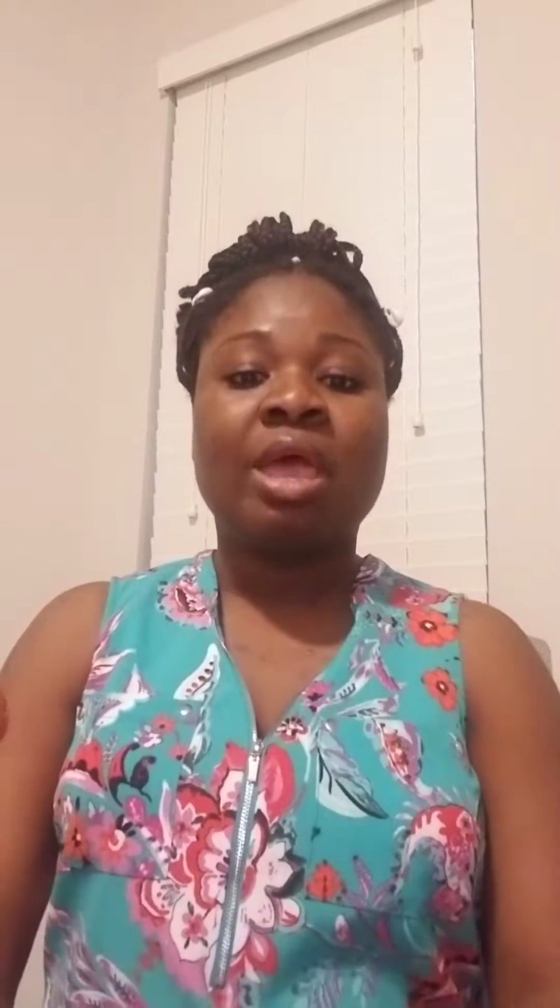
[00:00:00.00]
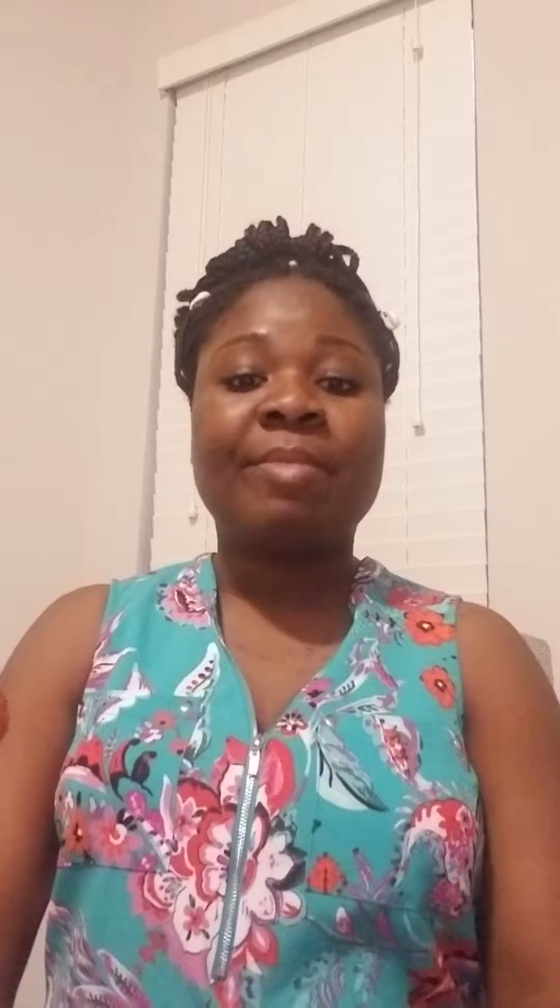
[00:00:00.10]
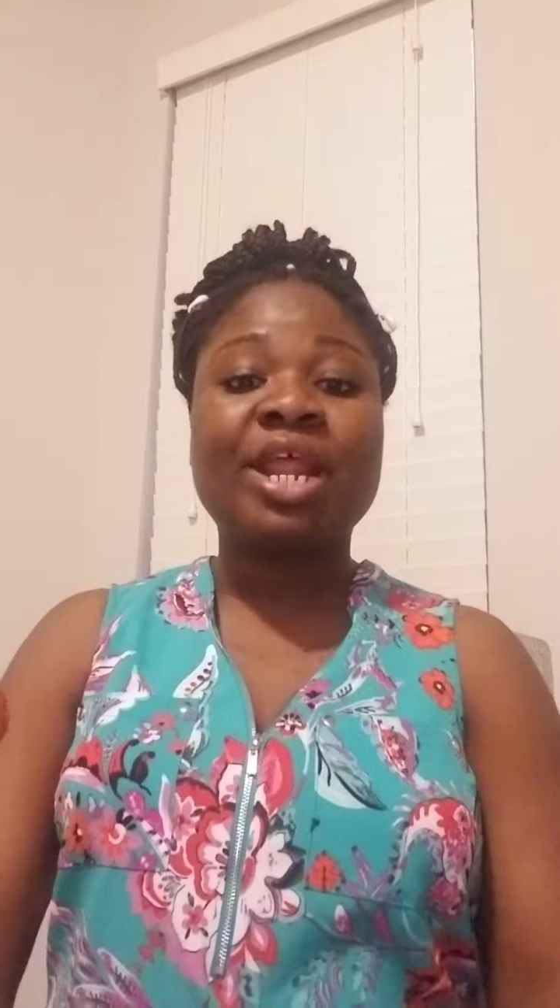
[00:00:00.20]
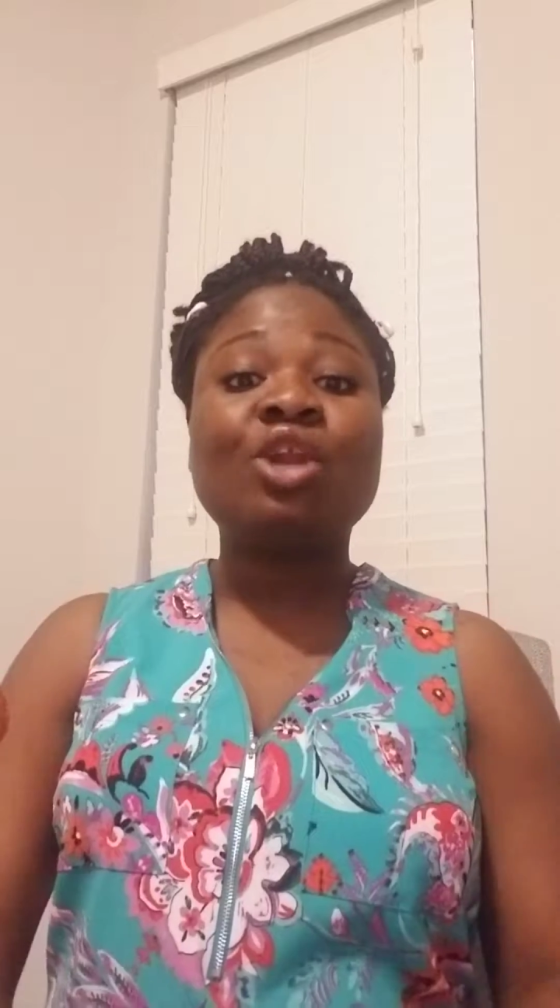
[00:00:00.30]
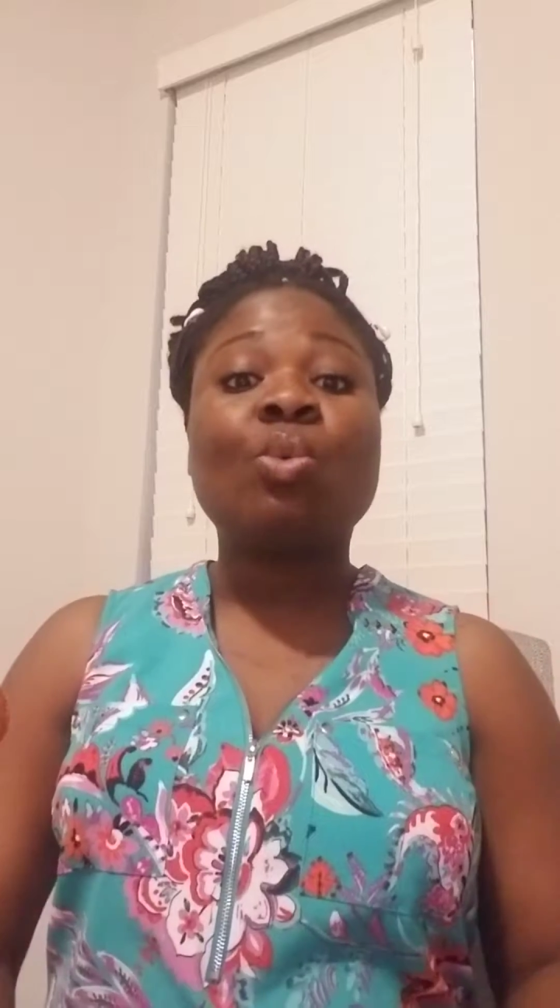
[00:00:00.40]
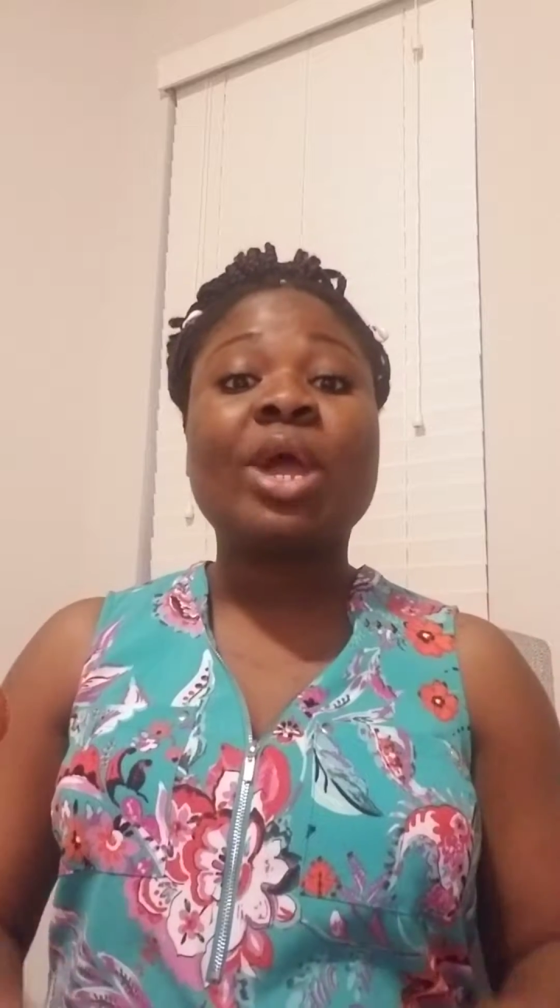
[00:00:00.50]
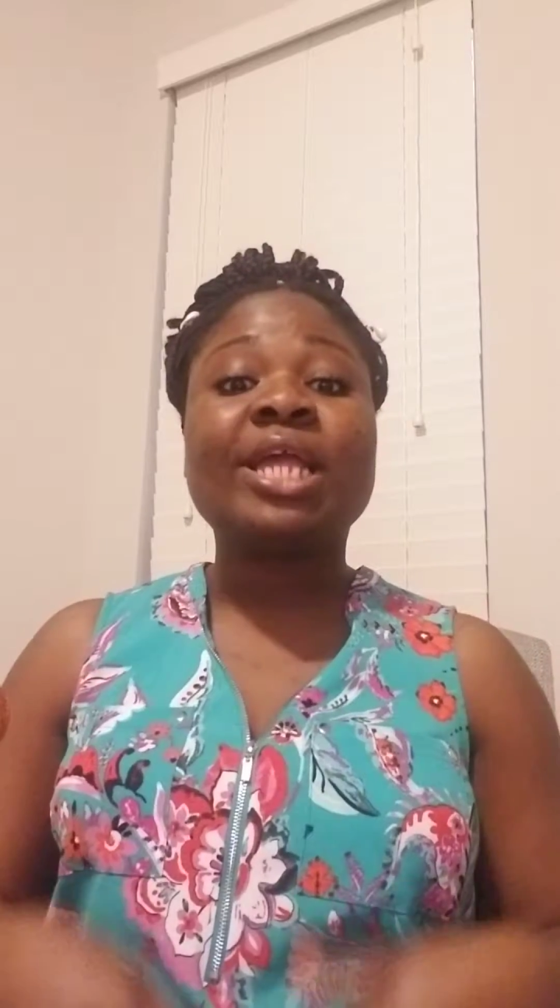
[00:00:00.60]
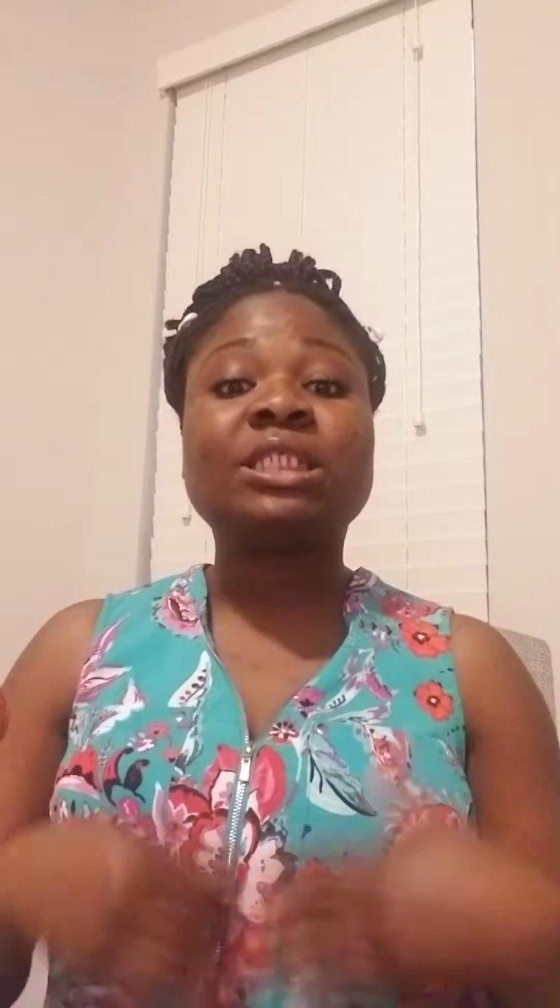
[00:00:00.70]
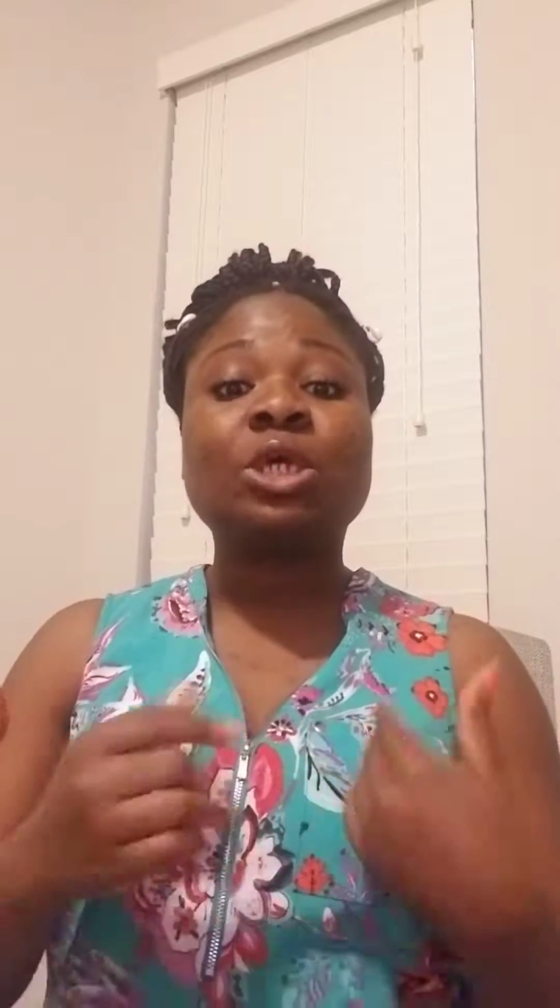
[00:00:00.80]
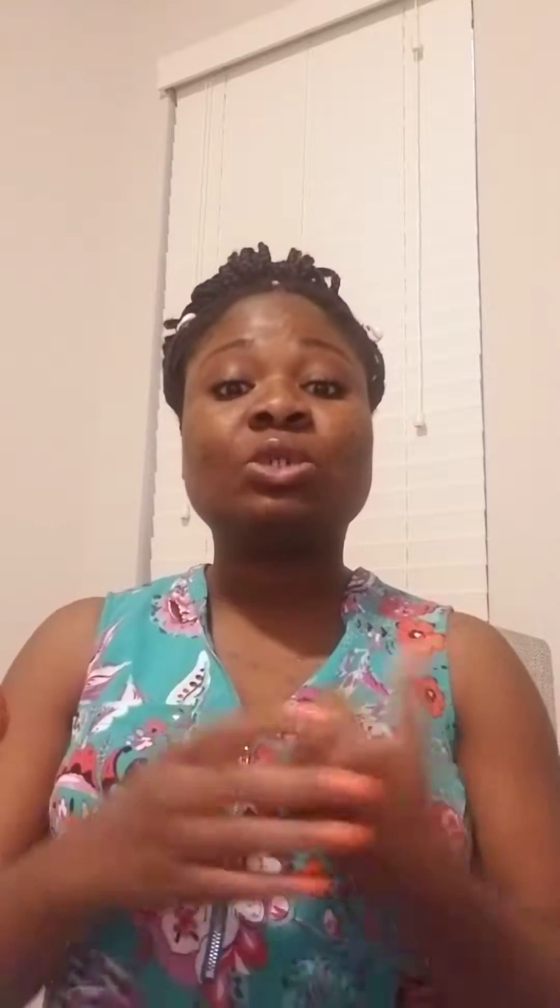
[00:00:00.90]
But
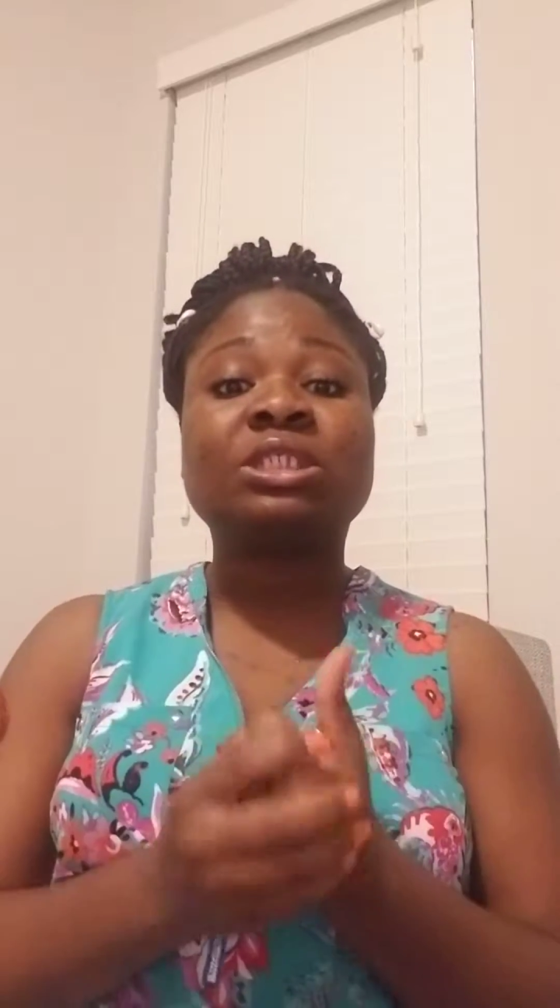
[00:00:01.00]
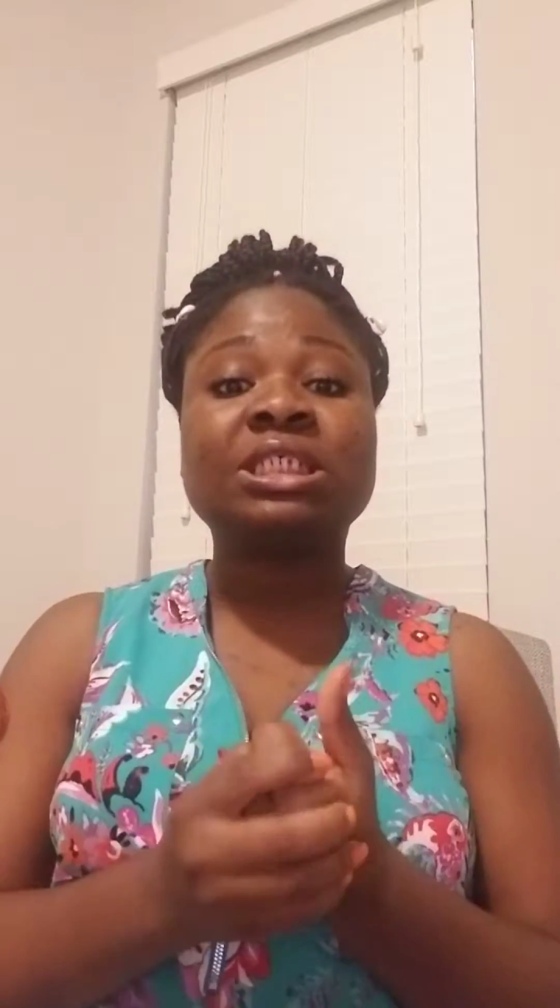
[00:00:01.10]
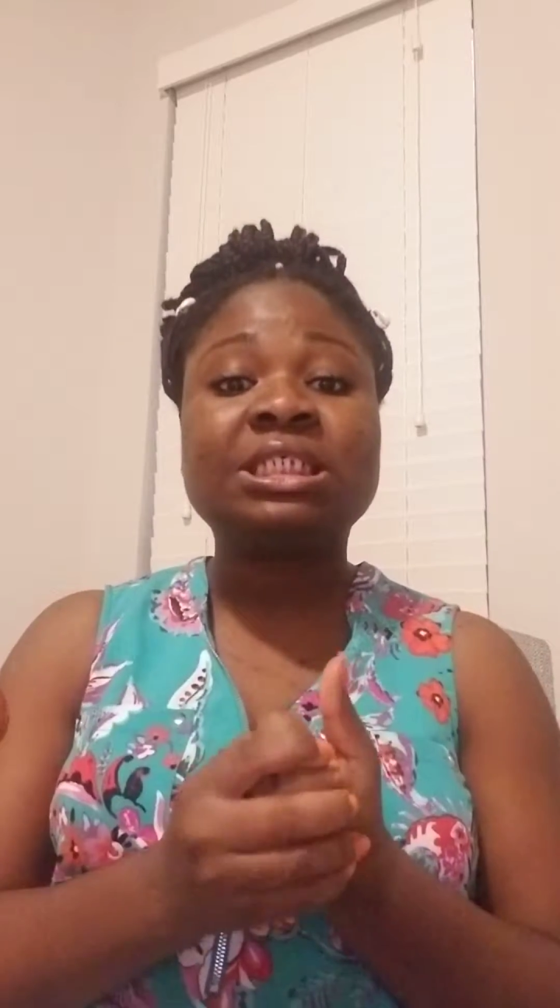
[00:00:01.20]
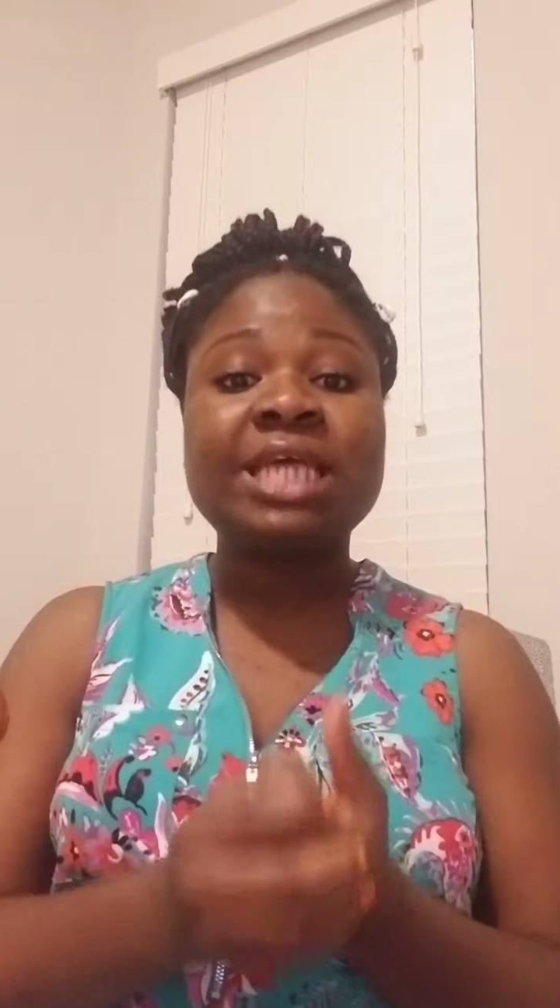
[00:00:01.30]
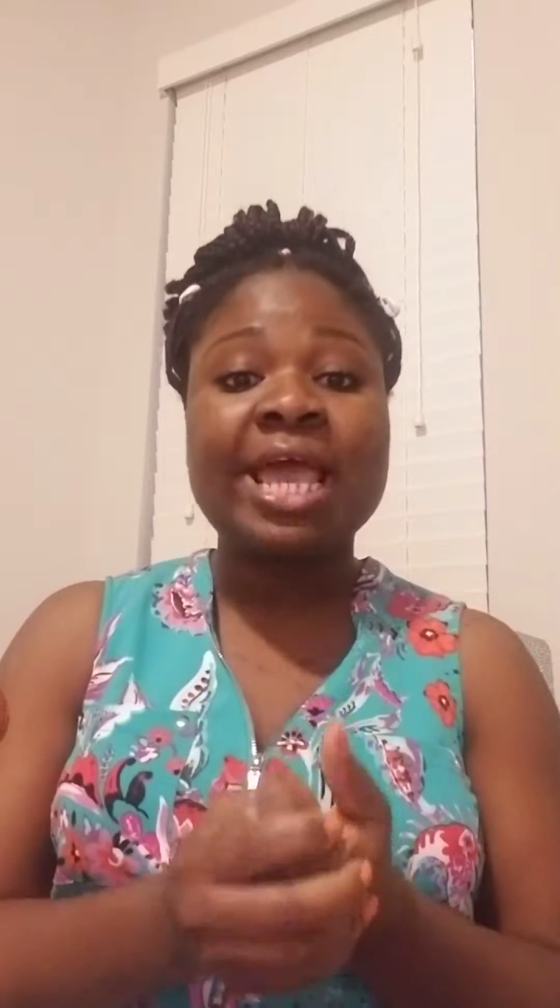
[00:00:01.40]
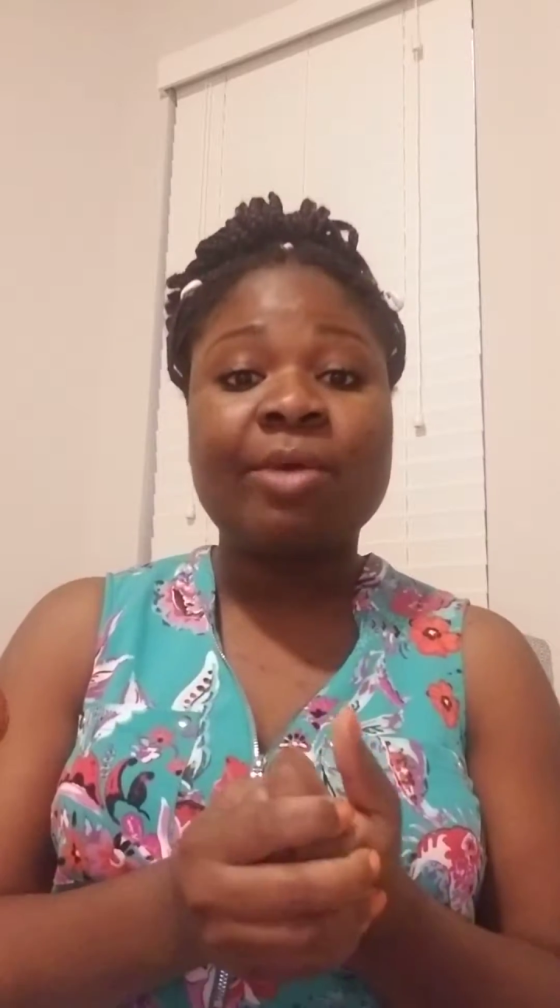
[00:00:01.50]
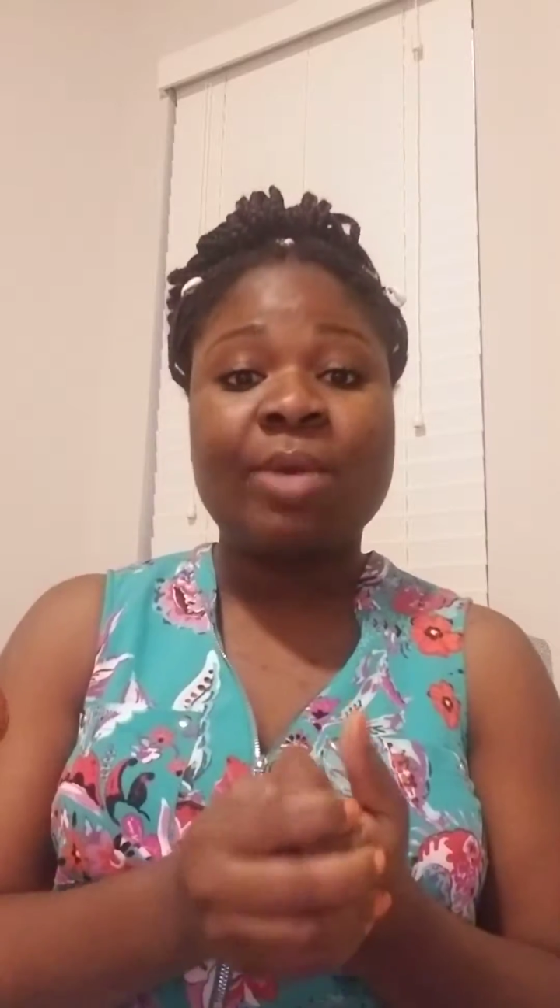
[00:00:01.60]
anyway, so today